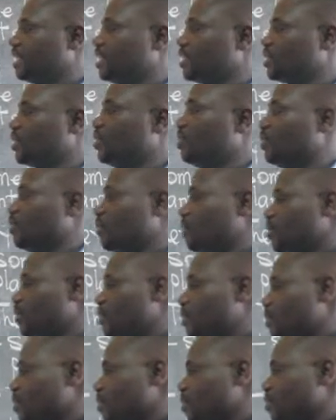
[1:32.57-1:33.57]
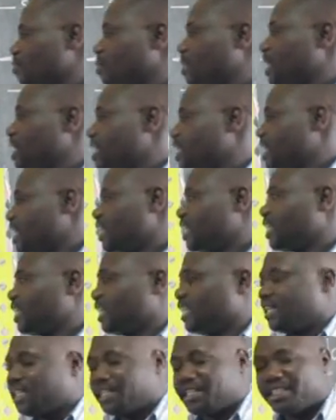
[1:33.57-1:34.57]
So
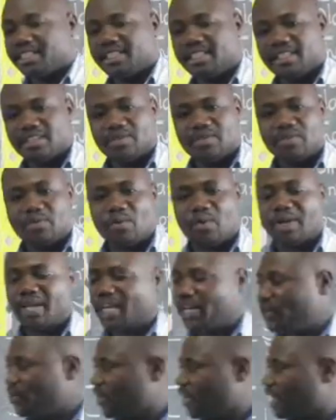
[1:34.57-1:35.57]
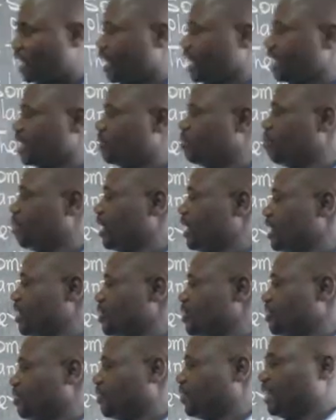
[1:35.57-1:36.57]
basically, we are looking at
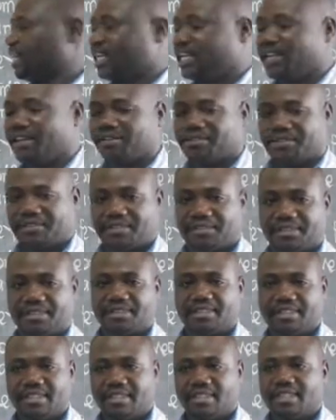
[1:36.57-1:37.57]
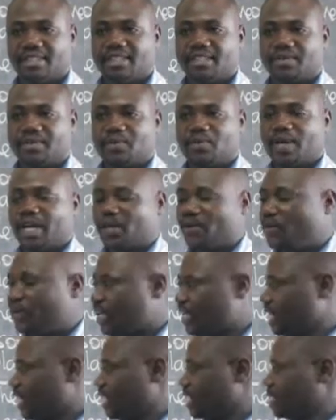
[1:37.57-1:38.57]
parts of the leaf. We are
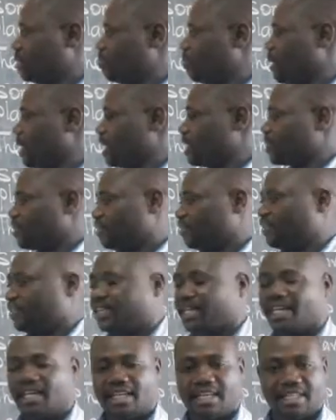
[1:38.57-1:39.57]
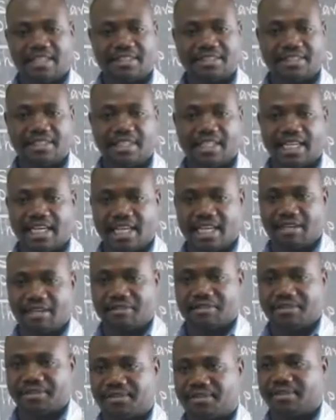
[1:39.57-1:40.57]
looking at parts of the
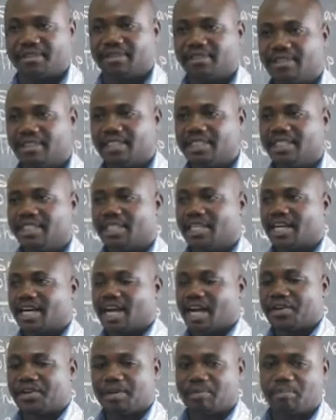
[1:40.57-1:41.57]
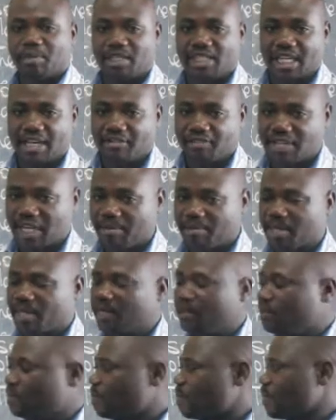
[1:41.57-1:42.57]
leaf. Can you repeat after
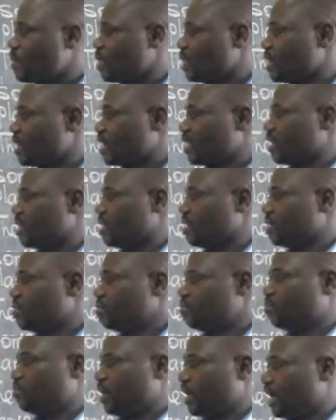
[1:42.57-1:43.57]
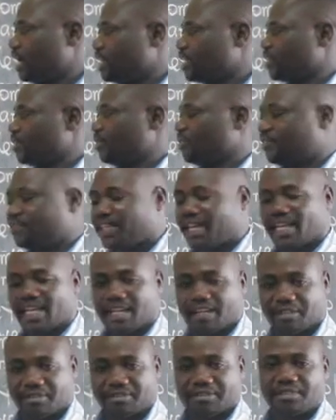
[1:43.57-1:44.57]
me? Parts of the
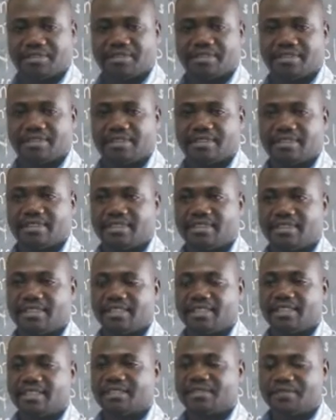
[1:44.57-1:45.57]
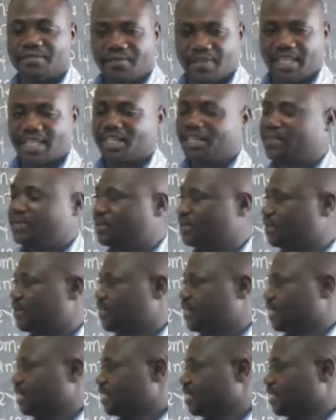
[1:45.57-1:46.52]
leaf. Very good.